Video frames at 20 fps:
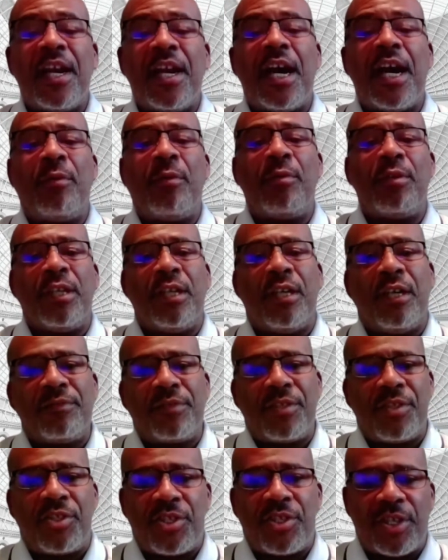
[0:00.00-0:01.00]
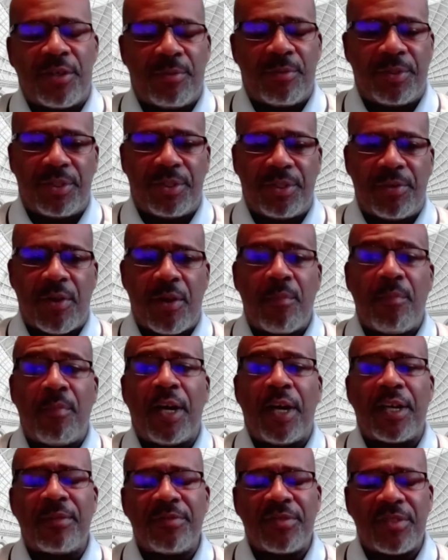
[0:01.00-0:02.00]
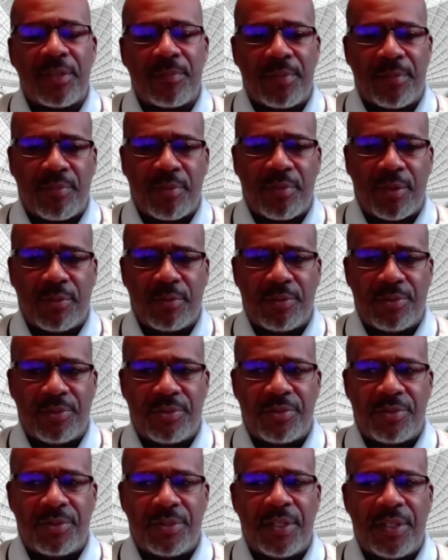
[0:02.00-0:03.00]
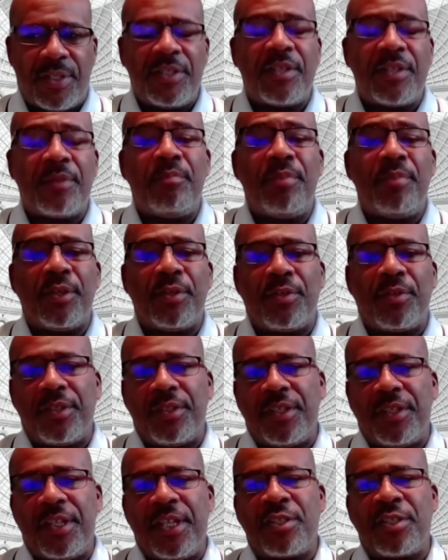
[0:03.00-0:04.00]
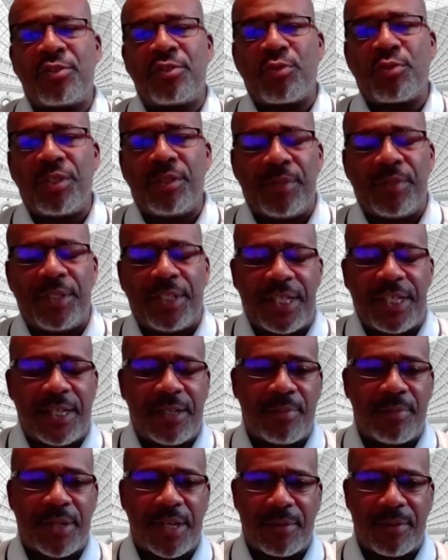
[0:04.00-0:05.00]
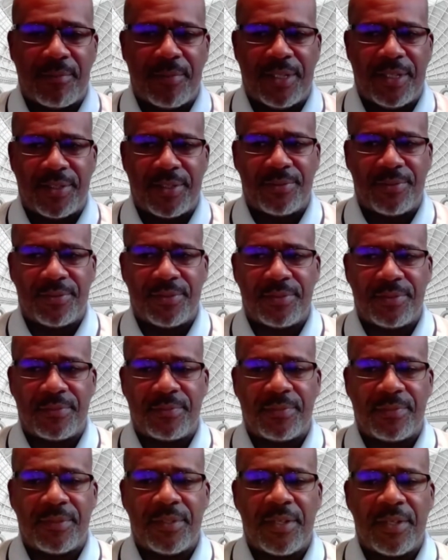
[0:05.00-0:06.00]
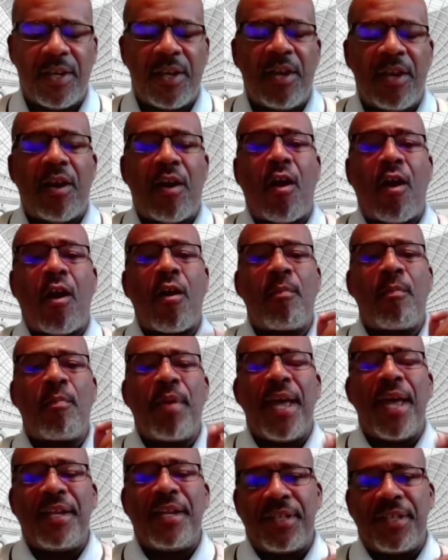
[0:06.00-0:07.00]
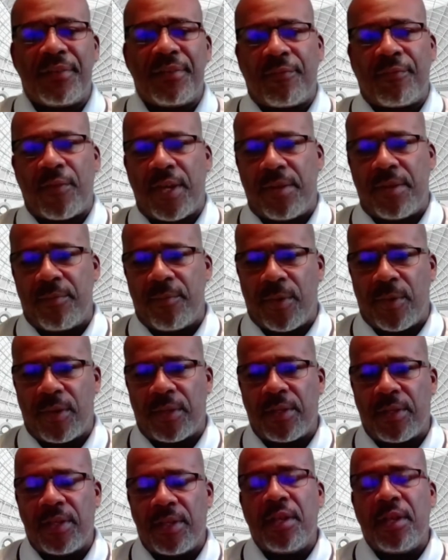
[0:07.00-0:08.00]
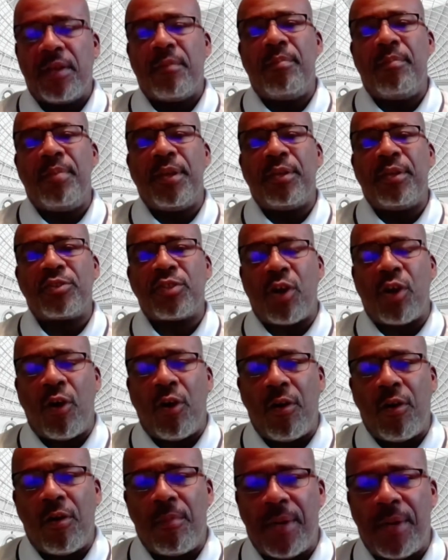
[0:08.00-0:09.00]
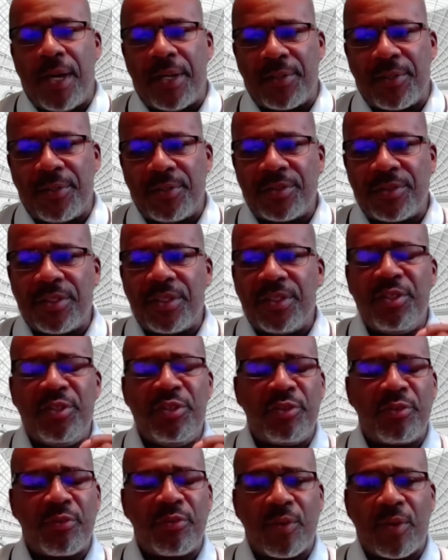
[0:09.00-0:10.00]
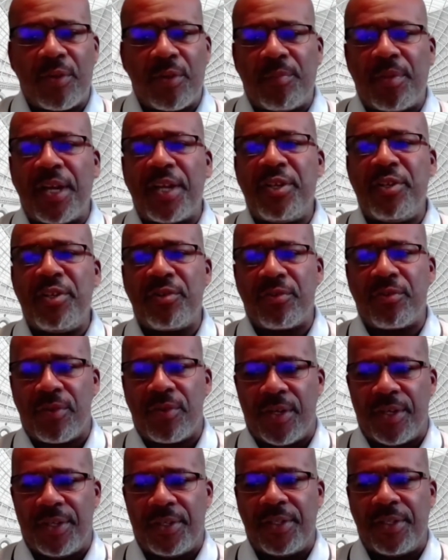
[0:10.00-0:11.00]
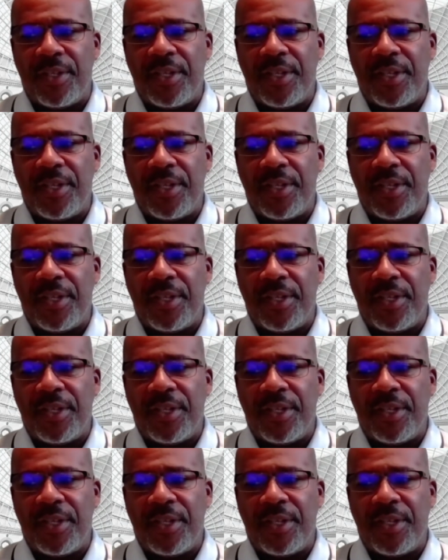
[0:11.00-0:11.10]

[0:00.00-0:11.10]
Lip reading: I would love to share with you our bottoms-up approach to building extremely compact models. Our patented framework builds all models neuron by neuron,